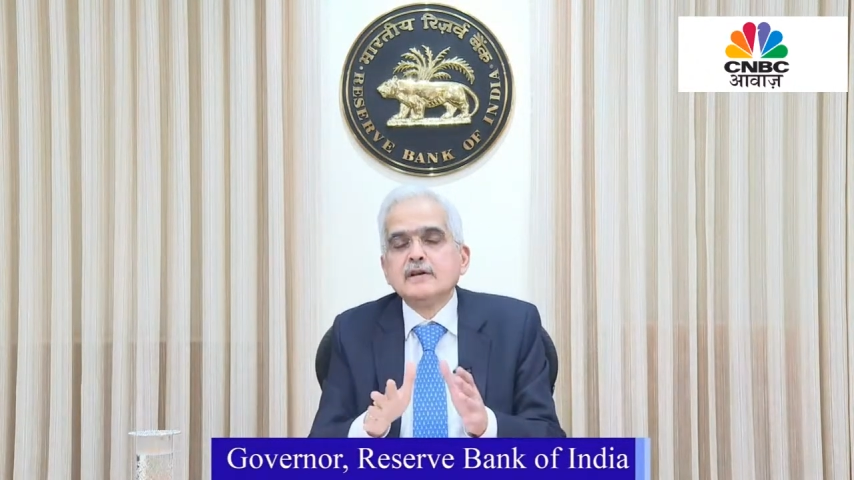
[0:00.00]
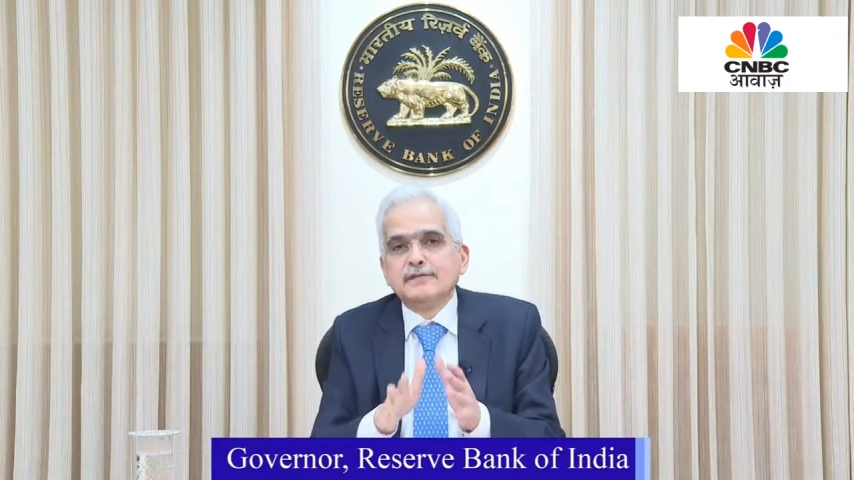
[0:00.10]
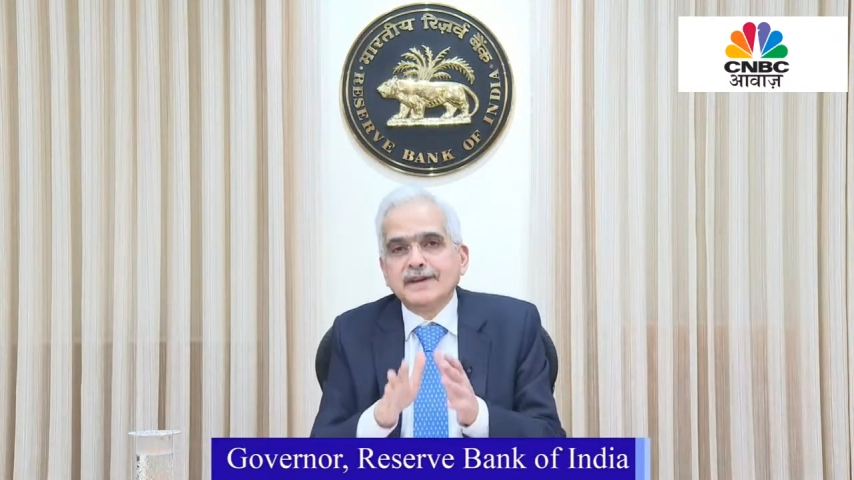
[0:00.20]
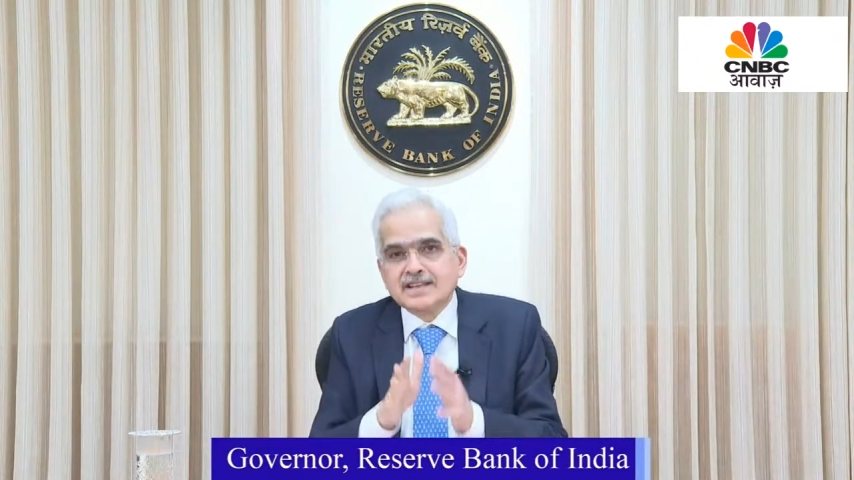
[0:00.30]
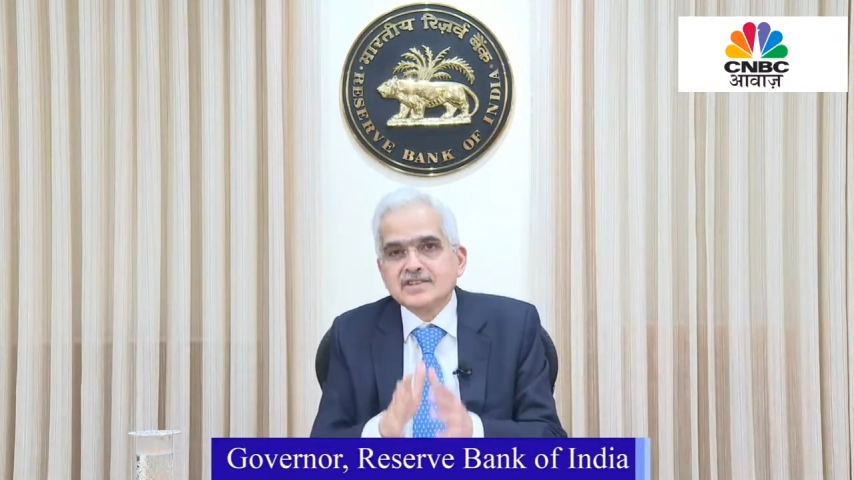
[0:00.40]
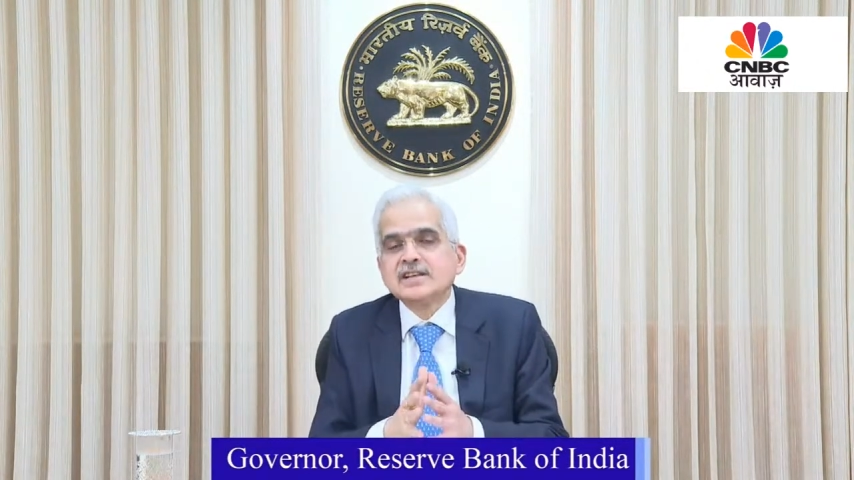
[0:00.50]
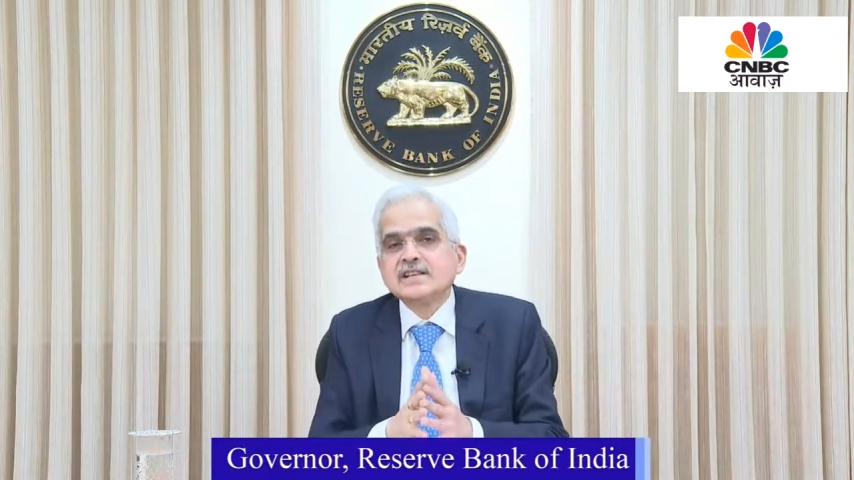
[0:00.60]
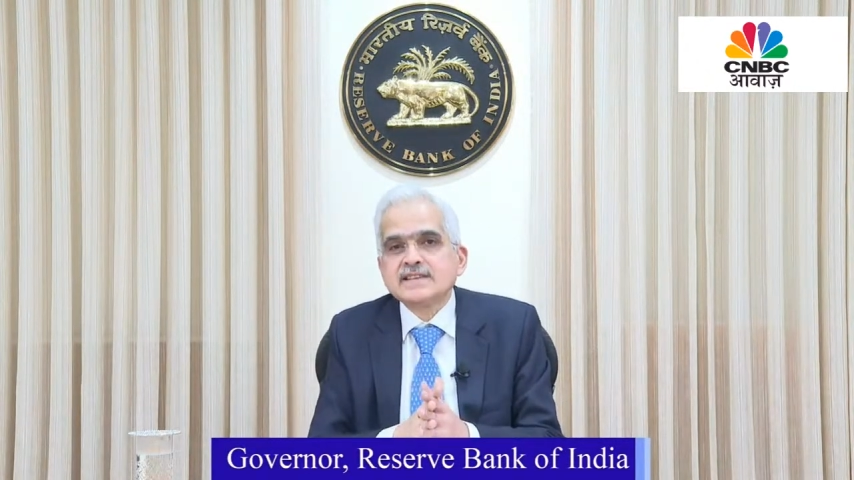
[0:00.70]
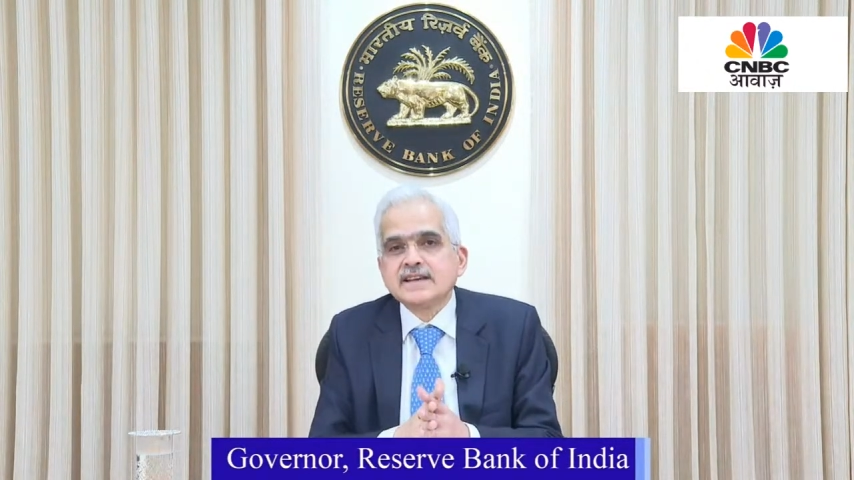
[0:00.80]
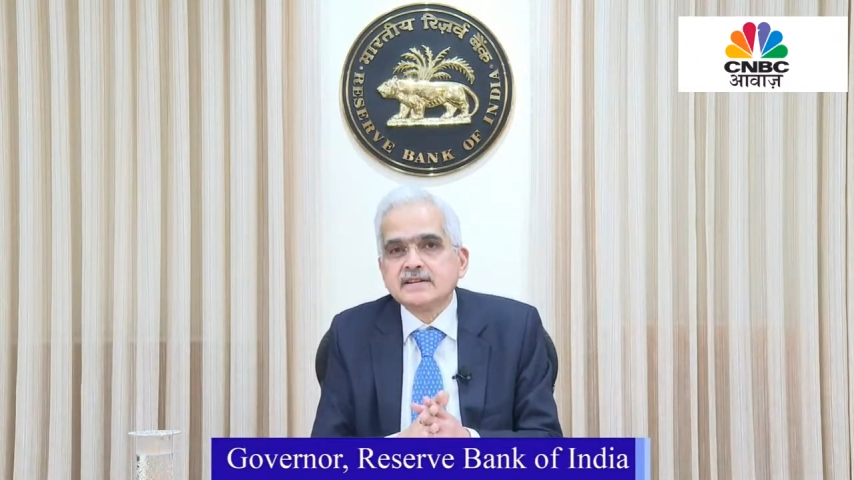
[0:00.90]
financial
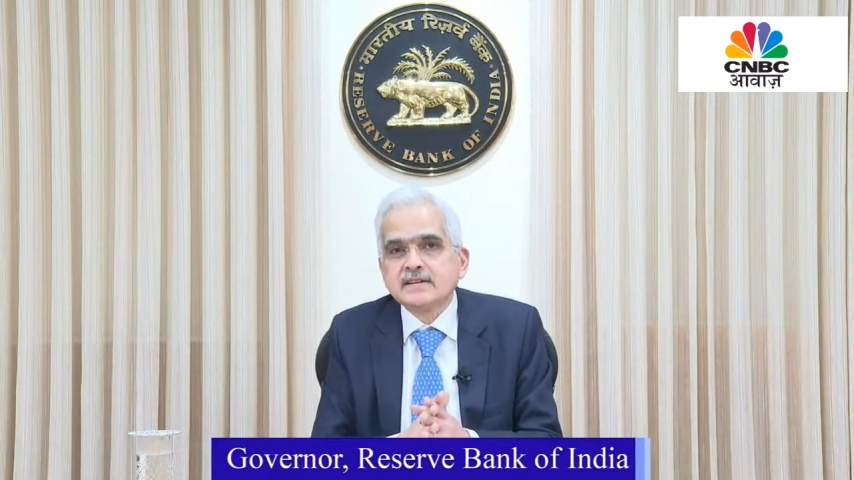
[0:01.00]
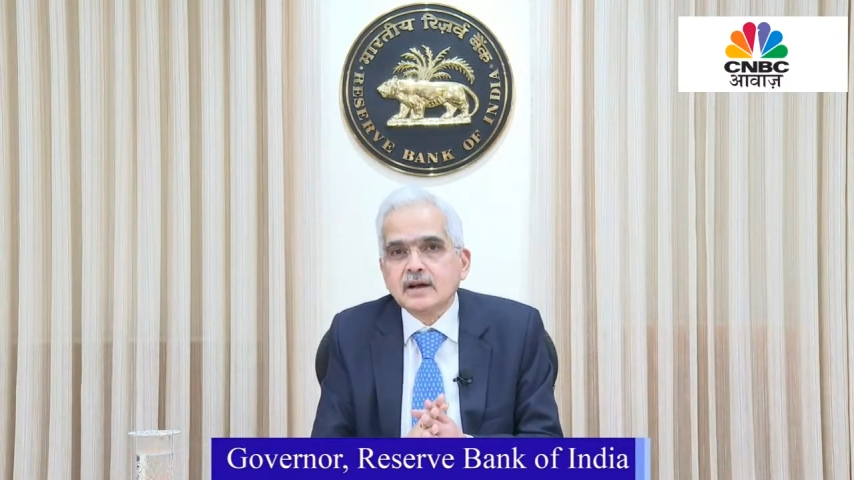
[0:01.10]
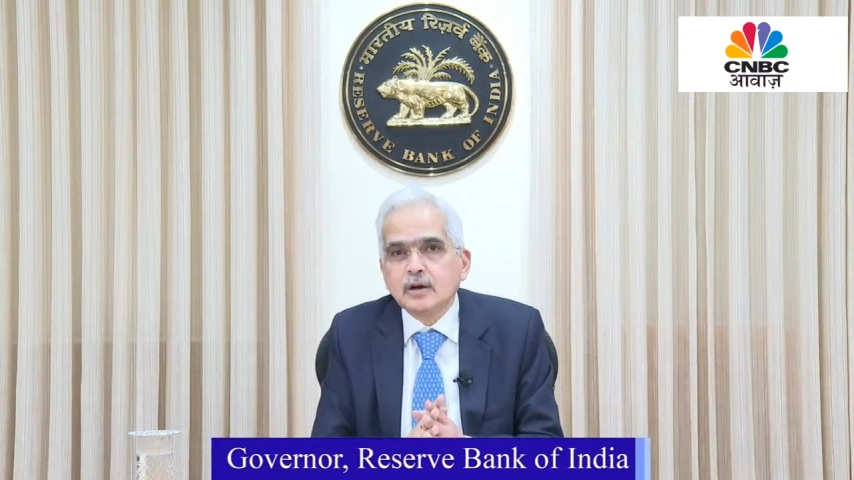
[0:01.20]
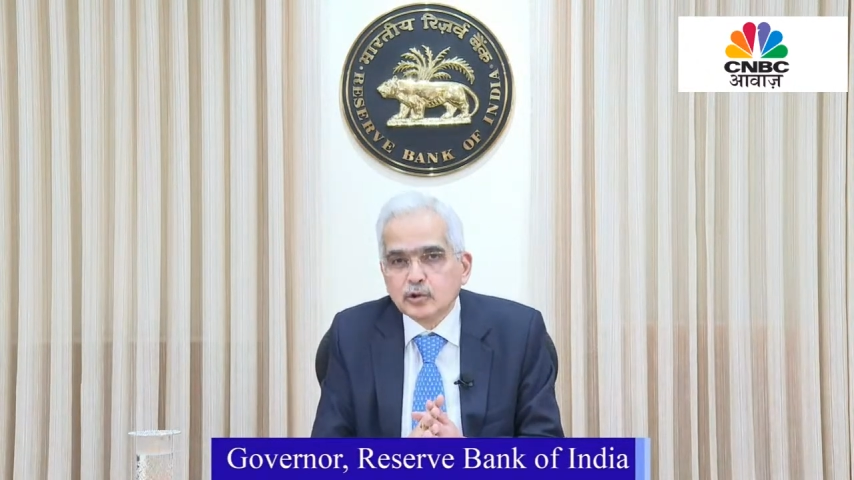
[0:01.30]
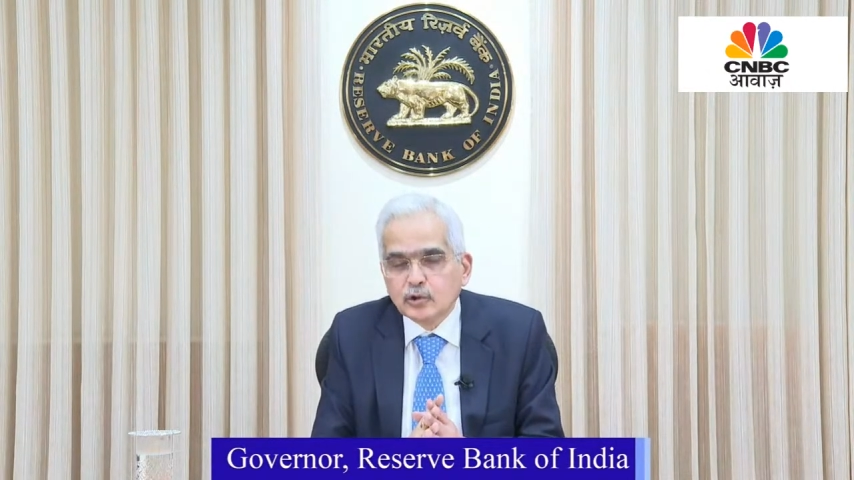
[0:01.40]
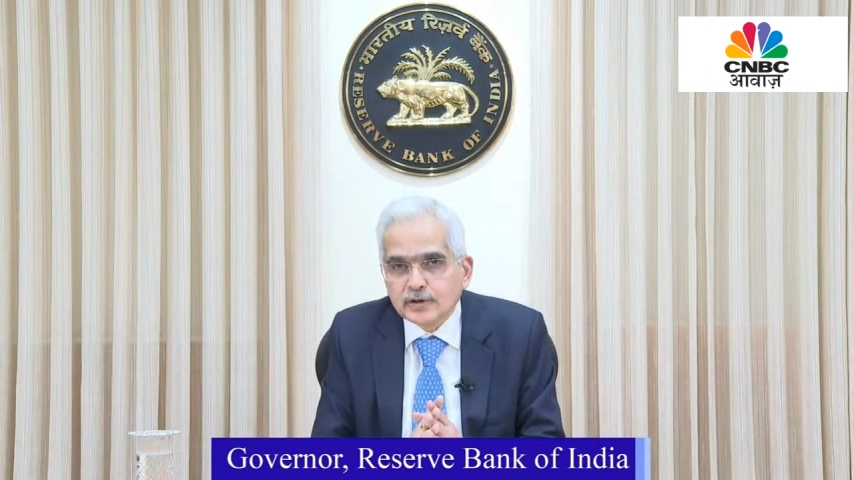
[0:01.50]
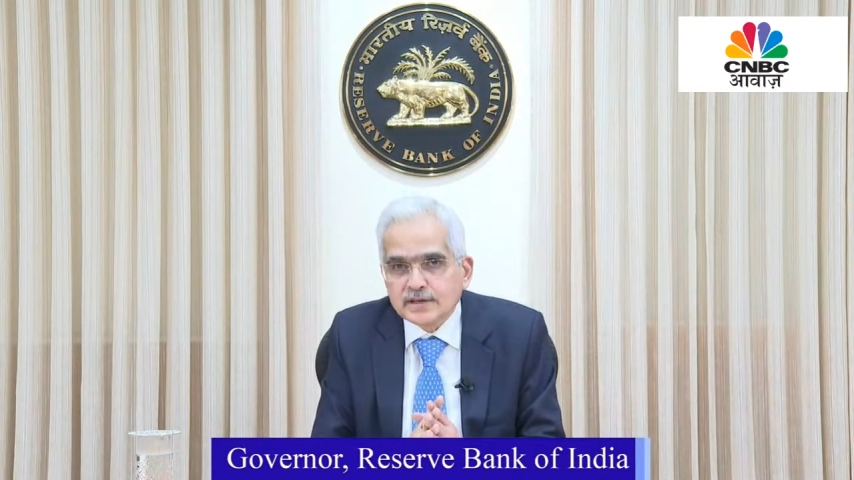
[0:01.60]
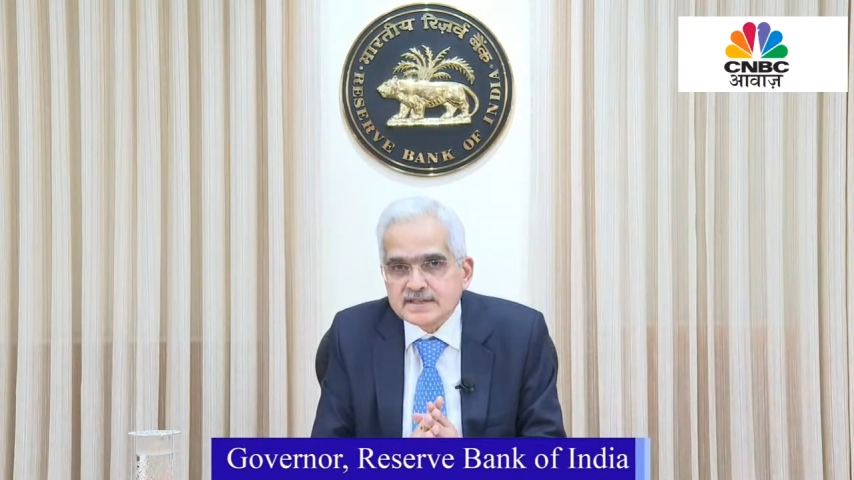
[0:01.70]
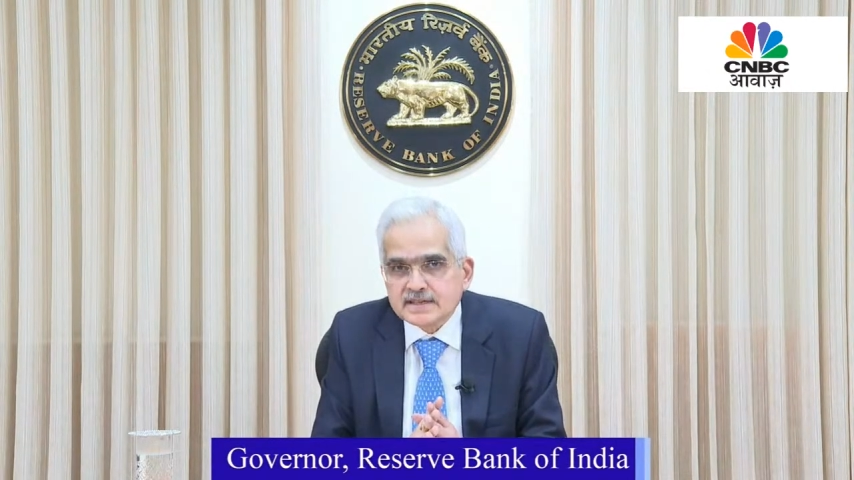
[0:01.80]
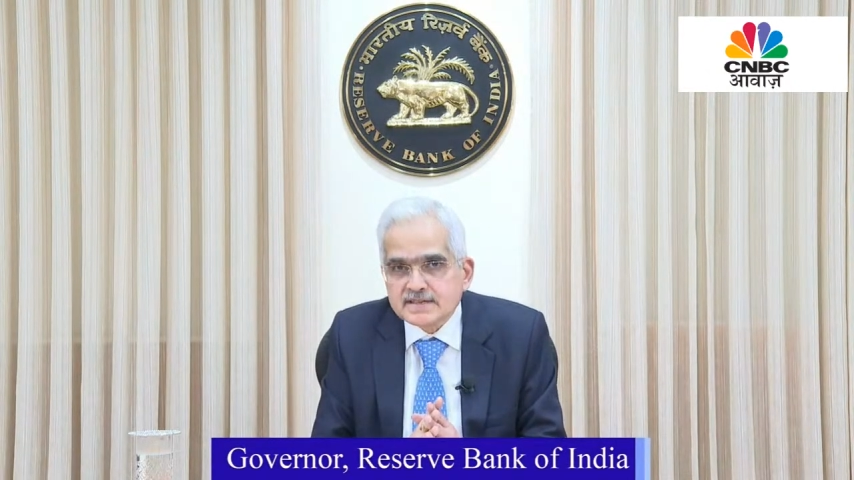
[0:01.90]
sector outlook is
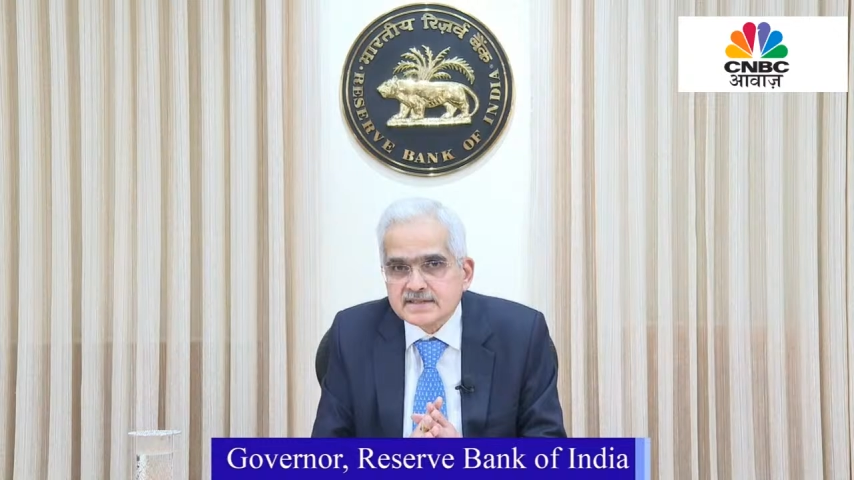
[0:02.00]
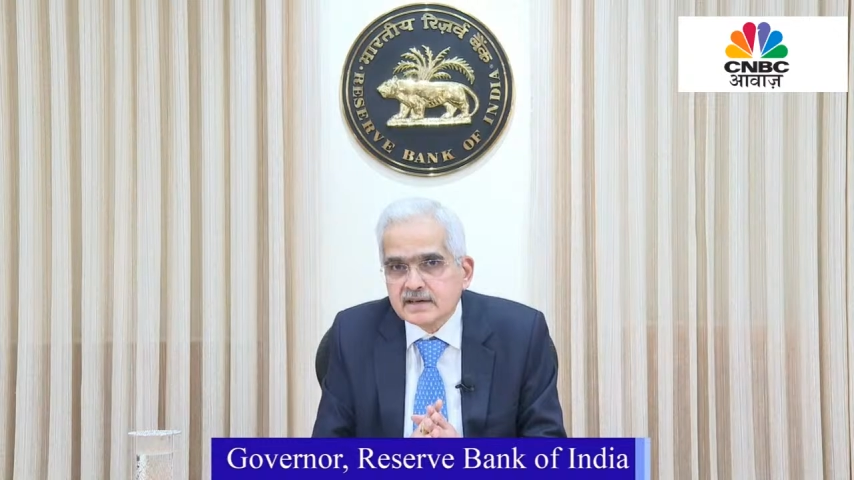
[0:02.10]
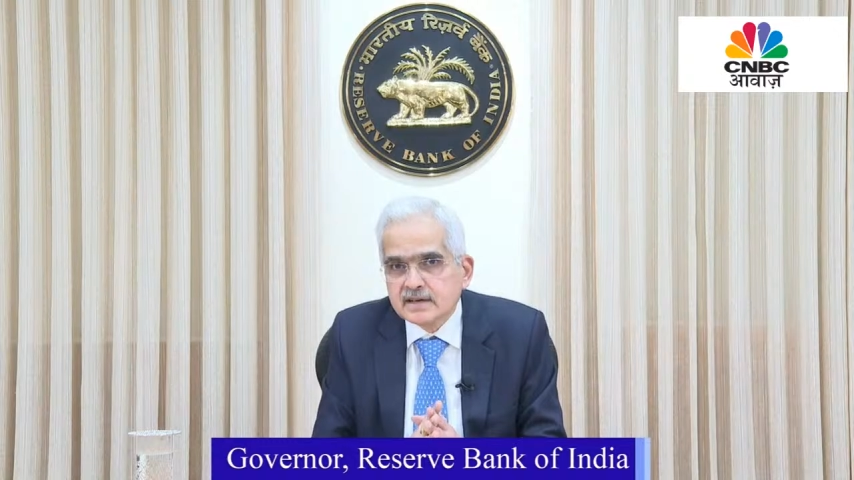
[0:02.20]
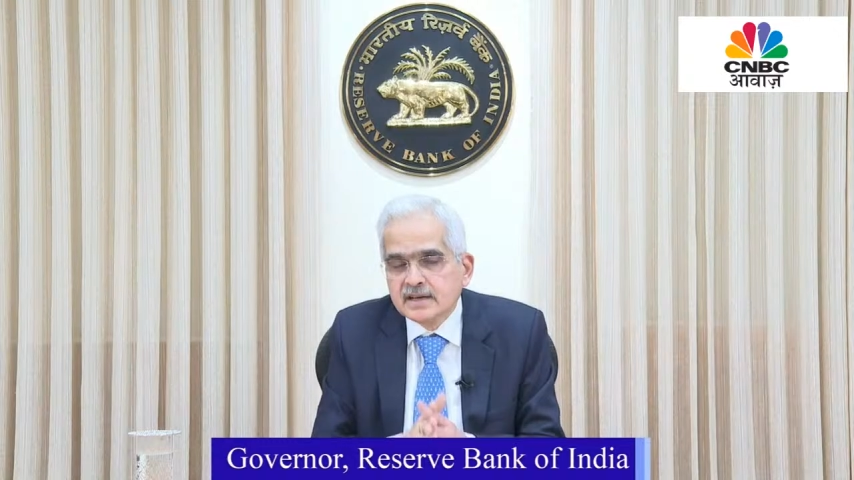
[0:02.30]
concerned,